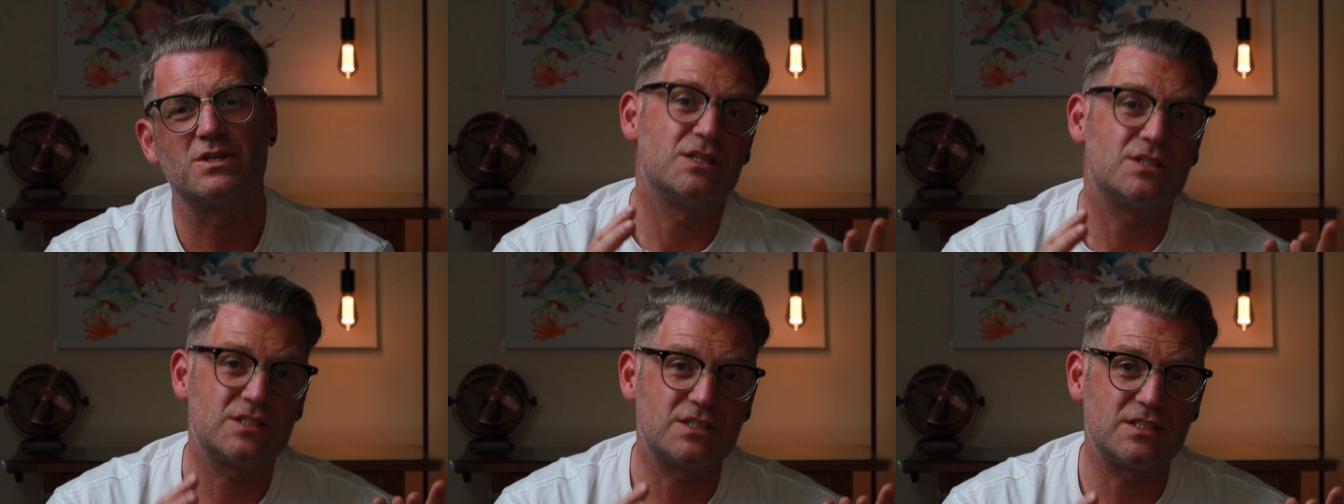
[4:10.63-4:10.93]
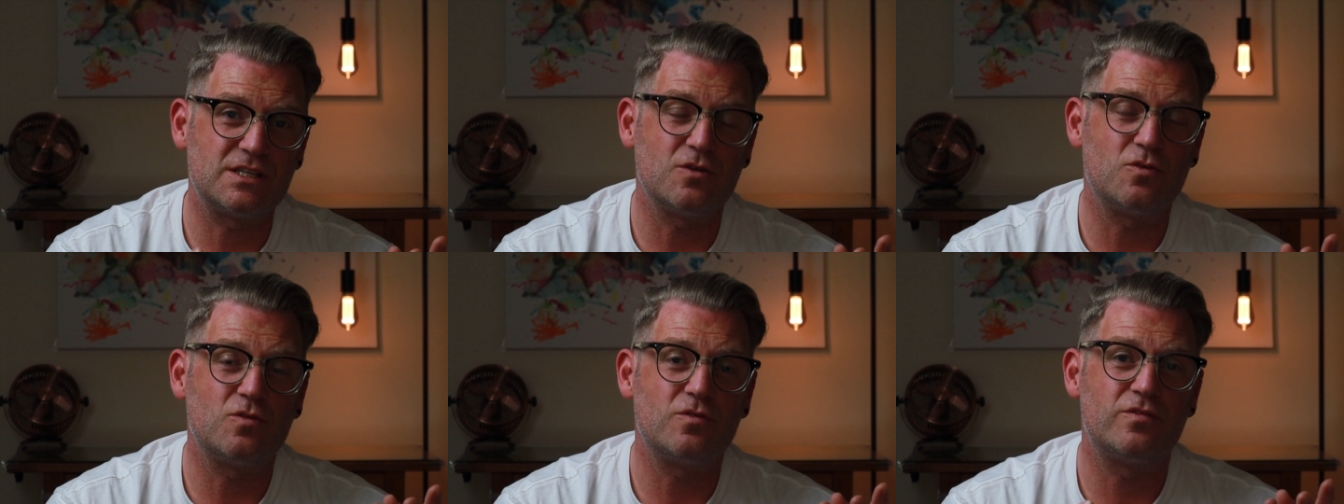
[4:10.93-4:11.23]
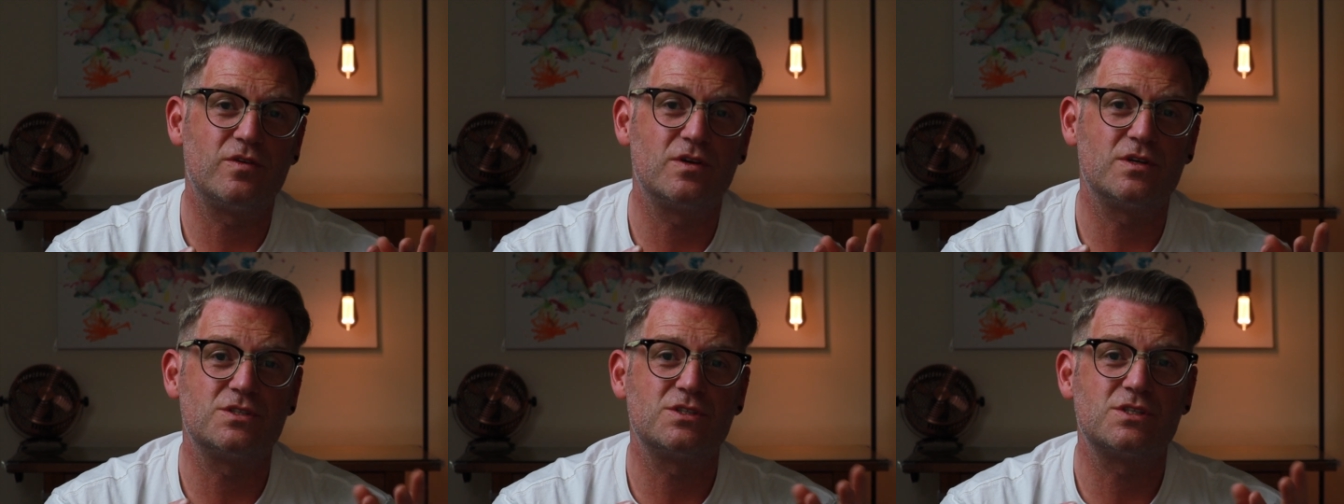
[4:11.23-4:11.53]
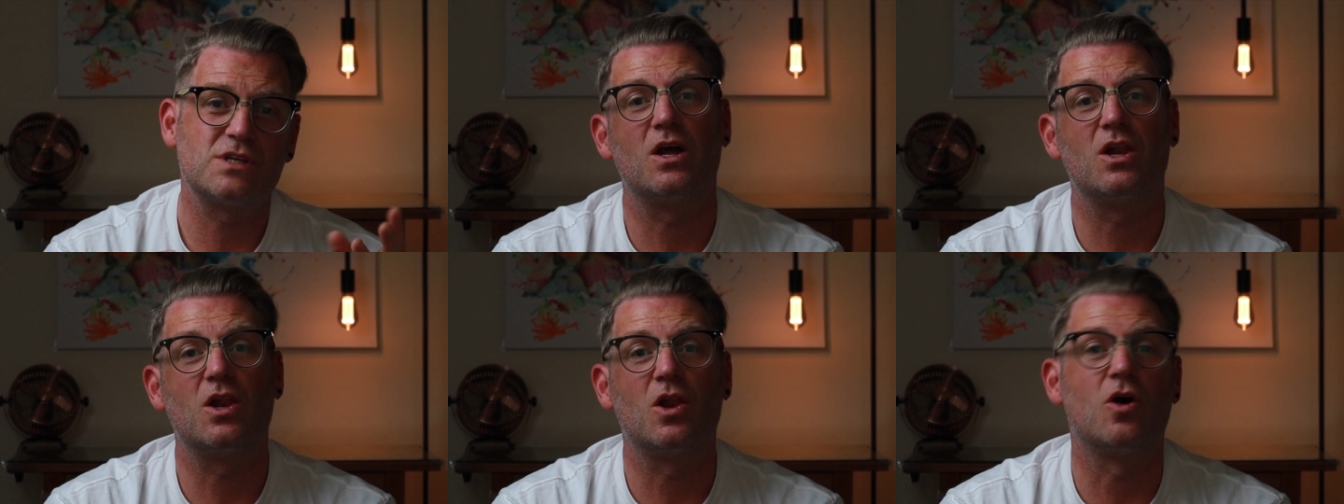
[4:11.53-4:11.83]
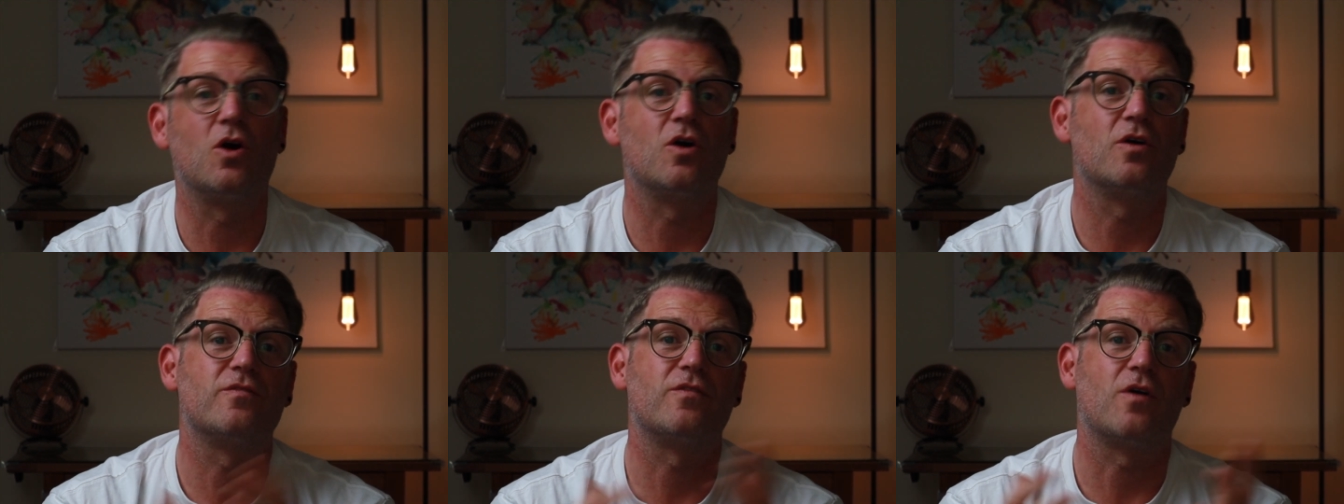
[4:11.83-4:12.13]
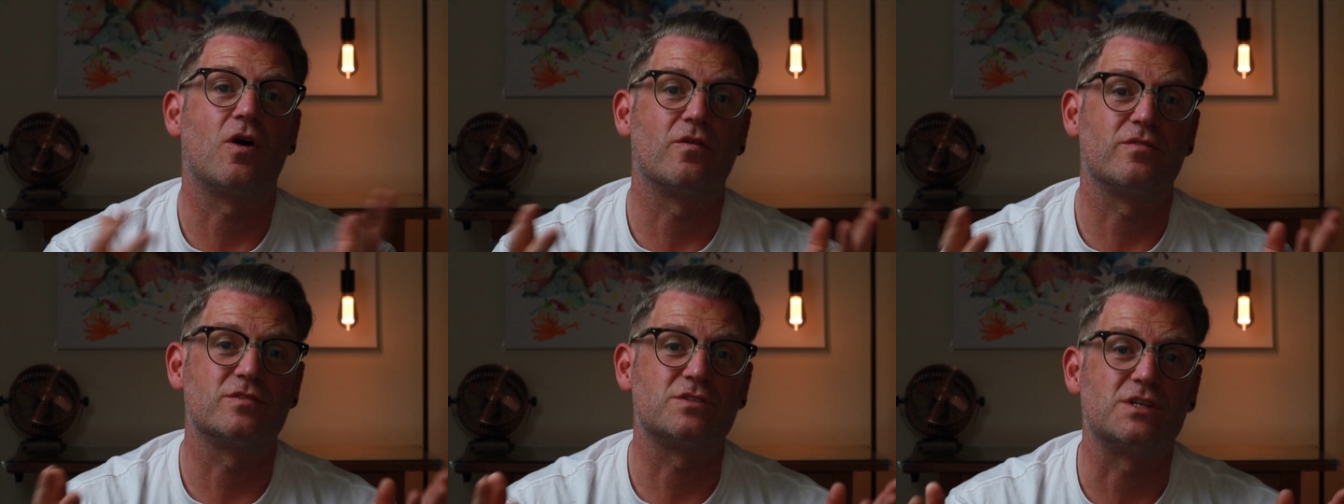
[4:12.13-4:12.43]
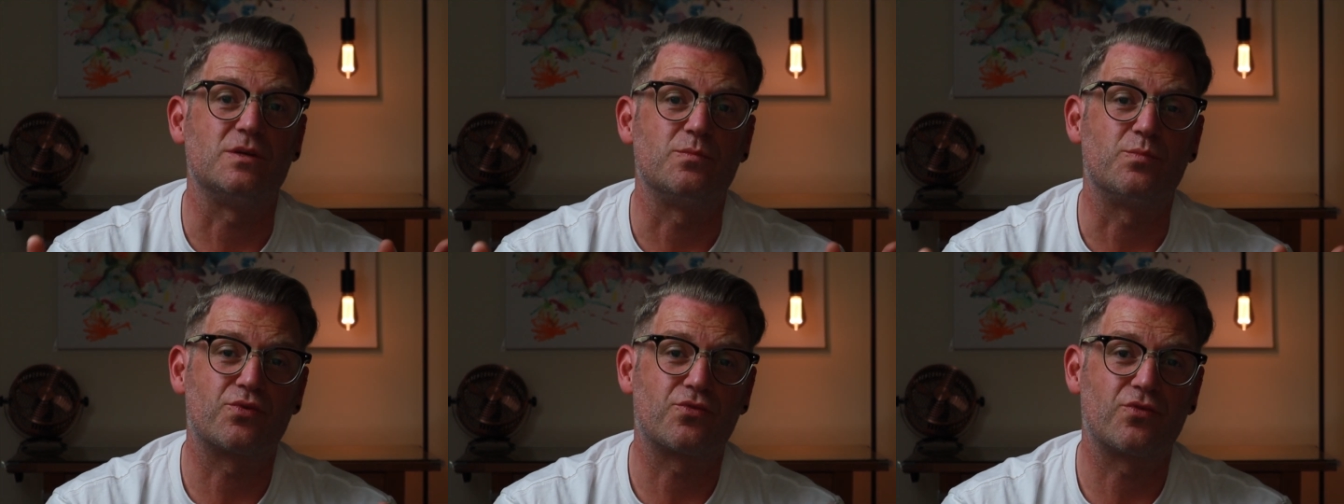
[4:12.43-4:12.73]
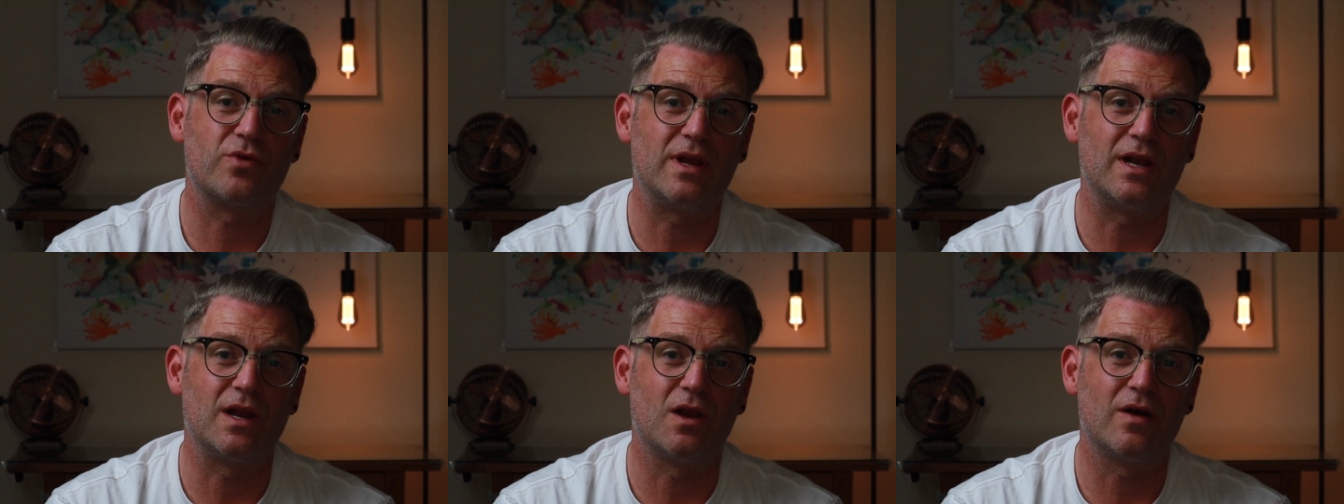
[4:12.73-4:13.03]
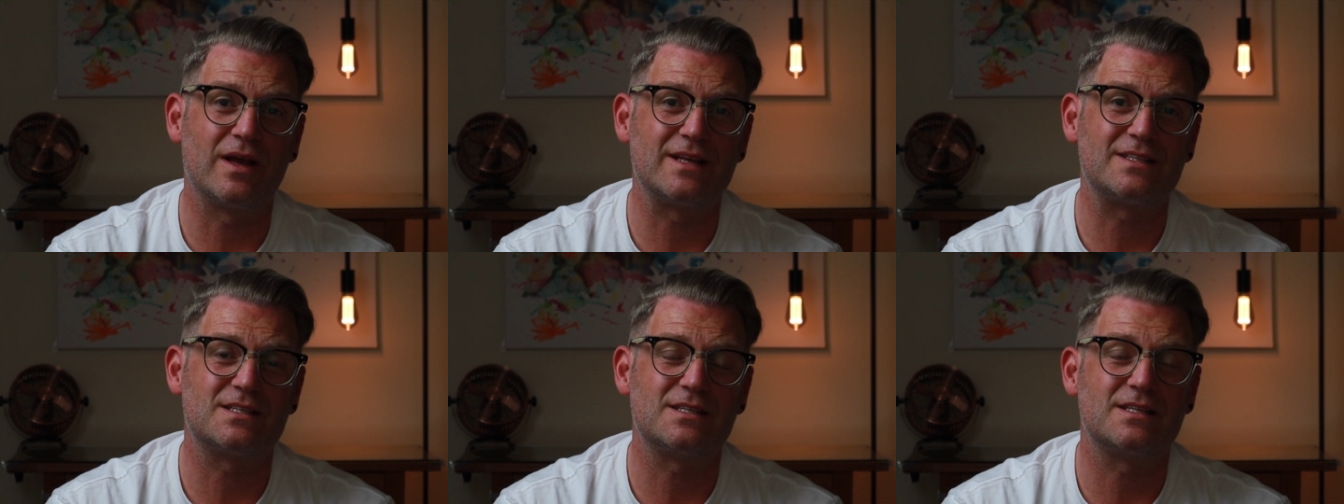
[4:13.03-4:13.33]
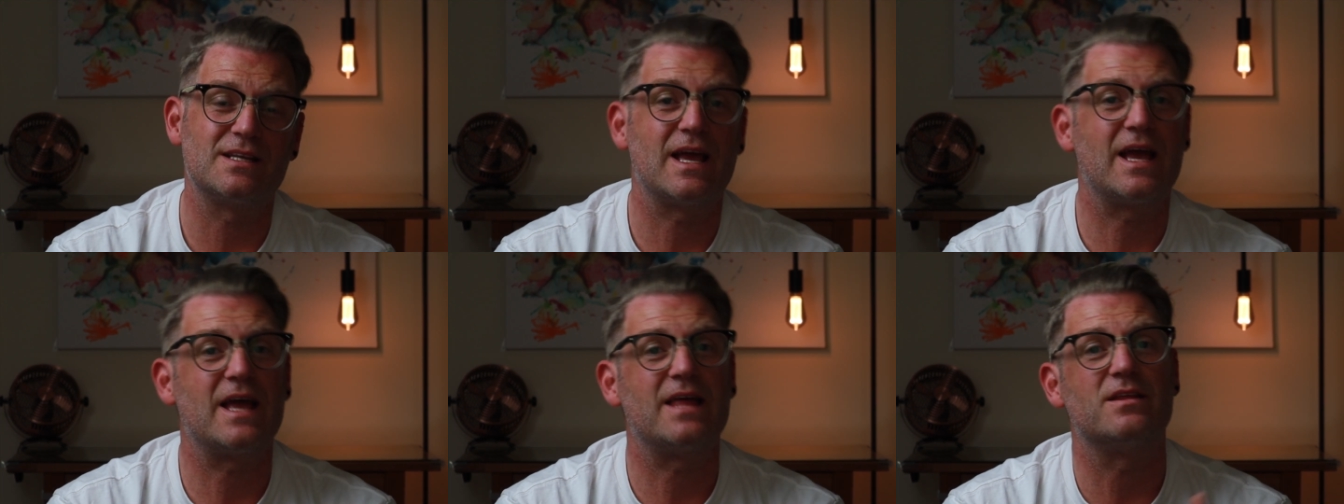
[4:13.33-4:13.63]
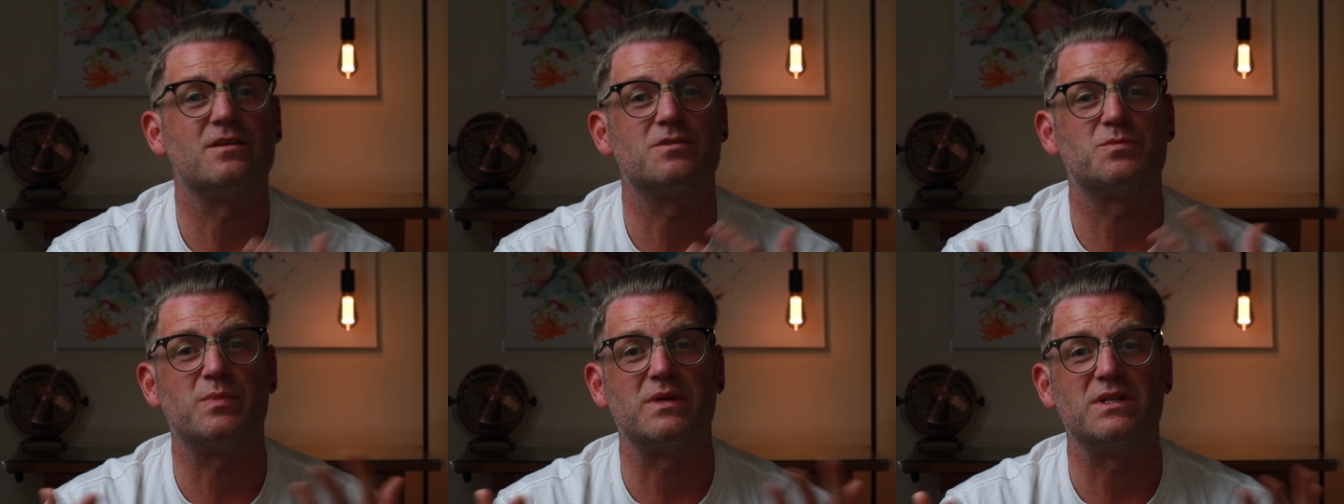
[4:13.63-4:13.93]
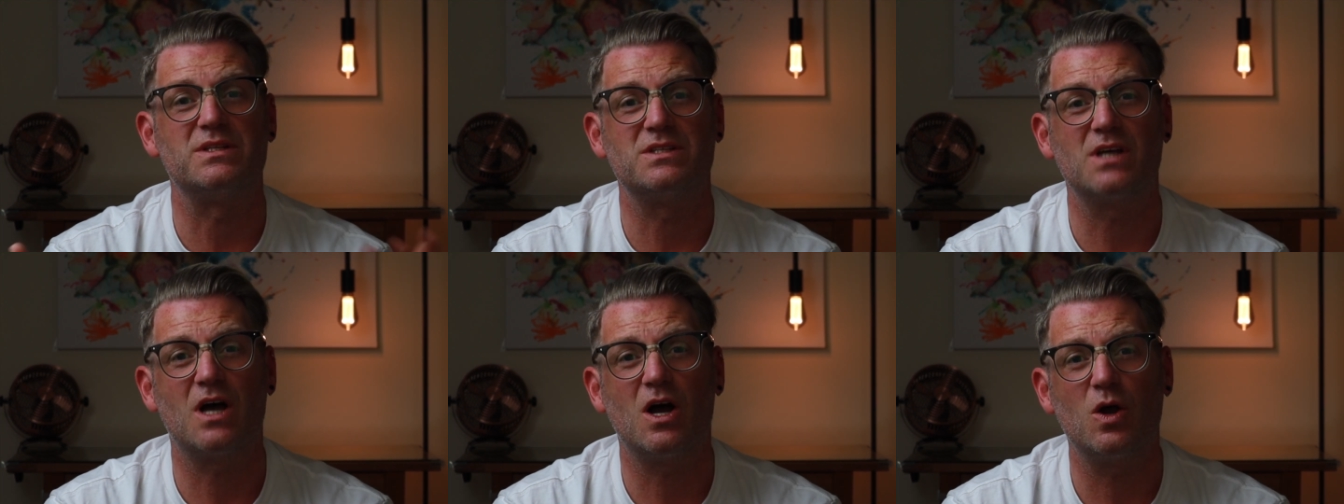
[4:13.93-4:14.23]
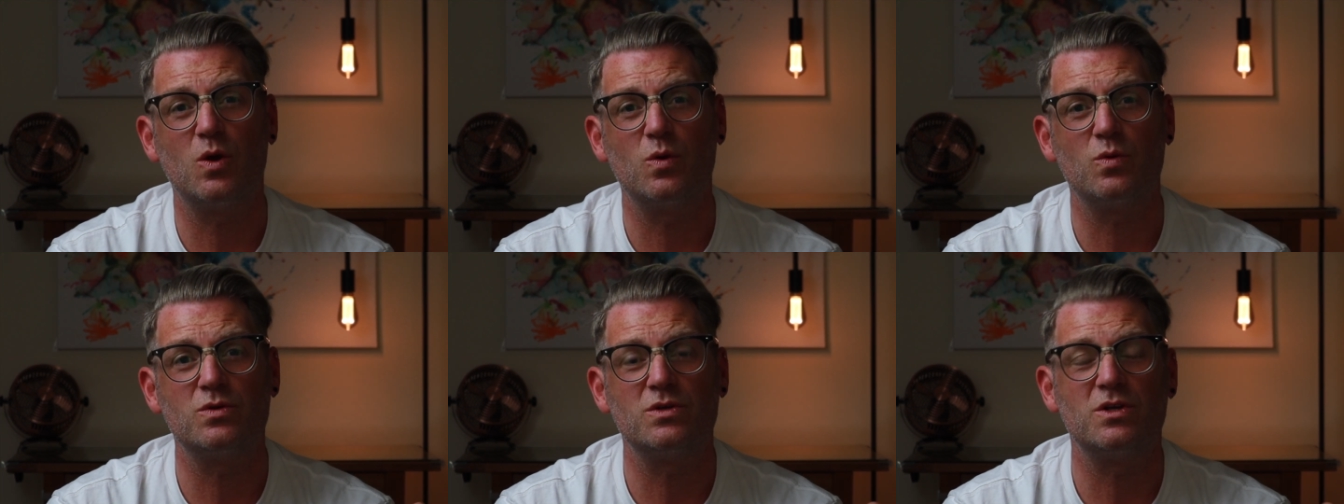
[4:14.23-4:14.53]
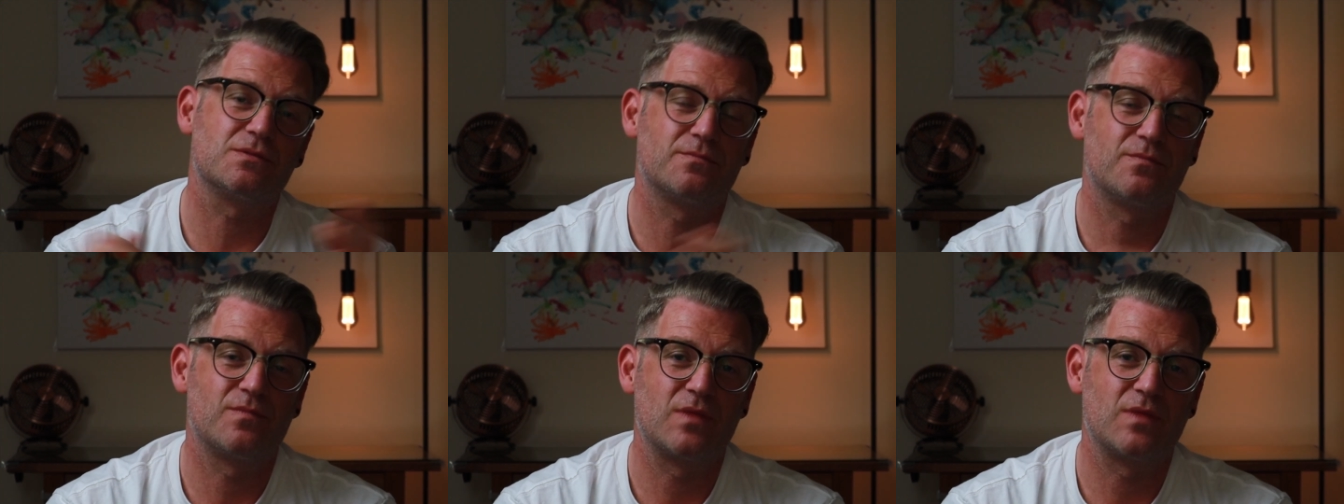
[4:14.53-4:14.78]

silvers, a lot of obviously pre-lightened hair that's been toned.